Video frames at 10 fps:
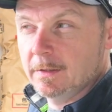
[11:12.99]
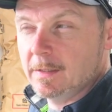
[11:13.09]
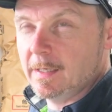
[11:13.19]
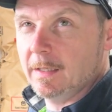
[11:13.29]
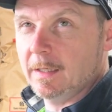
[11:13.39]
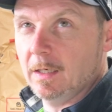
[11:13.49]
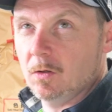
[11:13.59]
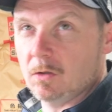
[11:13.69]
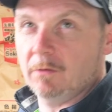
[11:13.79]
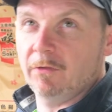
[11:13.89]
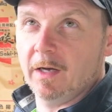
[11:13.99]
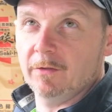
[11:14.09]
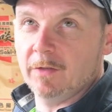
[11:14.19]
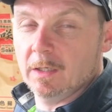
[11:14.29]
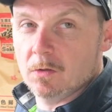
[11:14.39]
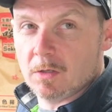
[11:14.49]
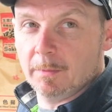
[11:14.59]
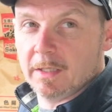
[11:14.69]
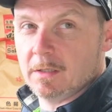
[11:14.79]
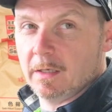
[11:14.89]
10 kilos to 5 kilos I mixed